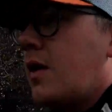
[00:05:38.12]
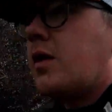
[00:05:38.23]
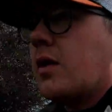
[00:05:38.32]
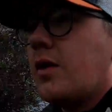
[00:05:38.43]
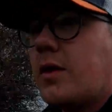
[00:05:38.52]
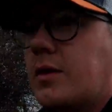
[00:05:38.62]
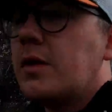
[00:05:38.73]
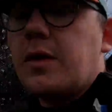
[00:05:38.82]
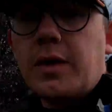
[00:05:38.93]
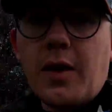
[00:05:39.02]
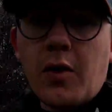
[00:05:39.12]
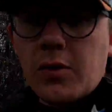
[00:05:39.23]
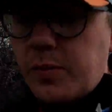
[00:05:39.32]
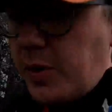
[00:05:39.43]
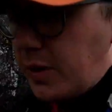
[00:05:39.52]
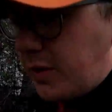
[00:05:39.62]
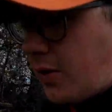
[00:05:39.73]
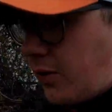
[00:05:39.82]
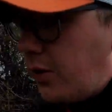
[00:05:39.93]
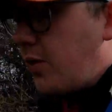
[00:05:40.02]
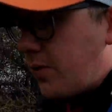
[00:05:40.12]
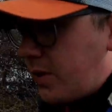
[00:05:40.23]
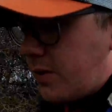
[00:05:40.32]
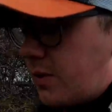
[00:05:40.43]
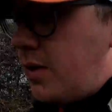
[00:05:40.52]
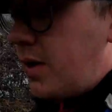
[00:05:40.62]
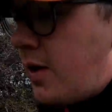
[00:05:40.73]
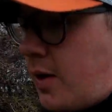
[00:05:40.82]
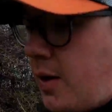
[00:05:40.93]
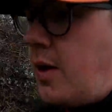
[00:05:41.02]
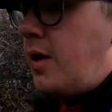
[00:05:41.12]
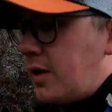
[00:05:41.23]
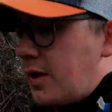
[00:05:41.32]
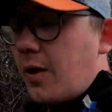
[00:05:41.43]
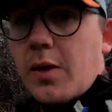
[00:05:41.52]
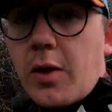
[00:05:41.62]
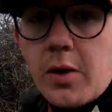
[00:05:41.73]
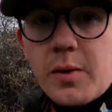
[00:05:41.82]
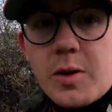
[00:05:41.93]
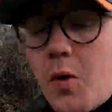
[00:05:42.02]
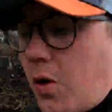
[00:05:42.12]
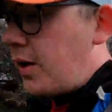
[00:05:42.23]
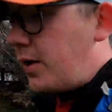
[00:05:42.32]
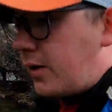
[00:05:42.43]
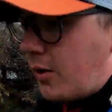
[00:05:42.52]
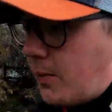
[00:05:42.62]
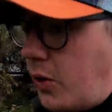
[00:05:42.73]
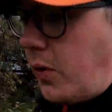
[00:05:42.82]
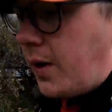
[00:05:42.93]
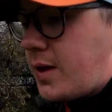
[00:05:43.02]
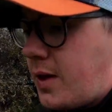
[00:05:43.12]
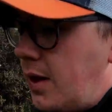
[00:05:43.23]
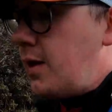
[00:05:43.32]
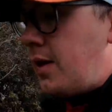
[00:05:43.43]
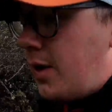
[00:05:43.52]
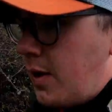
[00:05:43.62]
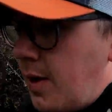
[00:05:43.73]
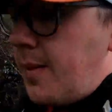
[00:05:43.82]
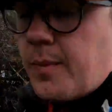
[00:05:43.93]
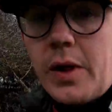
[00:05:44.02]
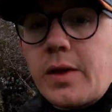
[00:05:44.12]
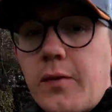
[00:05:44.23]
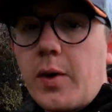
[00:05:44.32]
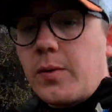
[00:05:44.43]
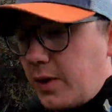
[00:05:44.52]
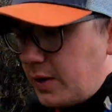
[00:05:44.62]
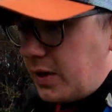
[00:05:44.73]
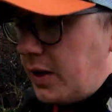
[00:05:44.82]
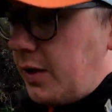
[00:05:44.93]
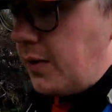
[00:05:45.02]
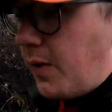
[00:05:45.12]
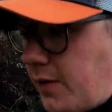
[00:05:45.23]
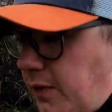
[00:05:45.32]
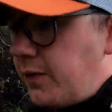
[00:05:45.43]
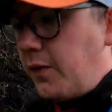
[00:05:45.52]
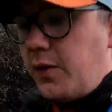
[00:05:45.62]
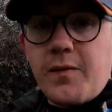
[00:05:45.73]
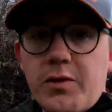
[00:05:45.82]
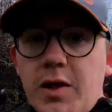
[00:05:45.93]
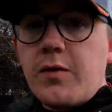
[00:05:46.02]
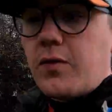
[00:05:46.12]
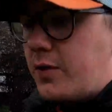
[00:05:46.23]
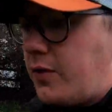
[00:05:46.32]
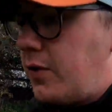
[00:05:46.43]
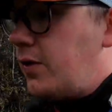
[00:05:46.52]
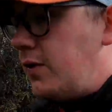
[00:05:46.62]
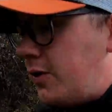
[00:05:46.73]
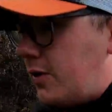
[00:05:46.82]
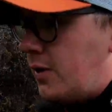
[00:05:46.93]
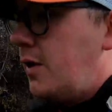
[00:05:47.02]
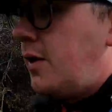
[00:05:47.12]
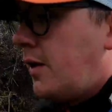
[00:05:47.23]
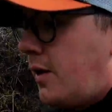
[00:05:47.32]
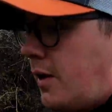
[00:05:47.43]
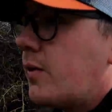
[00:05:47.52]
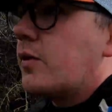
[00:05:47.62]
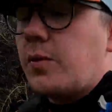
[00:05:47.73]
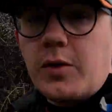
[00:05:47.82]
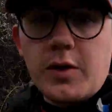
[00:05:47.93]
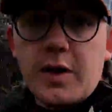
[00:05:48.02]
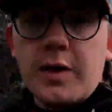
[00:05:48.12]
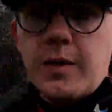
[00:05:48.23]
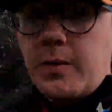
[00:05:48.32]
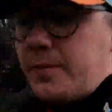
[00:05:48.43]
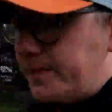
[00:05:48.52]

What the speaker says: So all the buildings are long gone, so it's now a lot smaller, a lot more quaint, built around its 12th, 13th century church, which we're going to see now.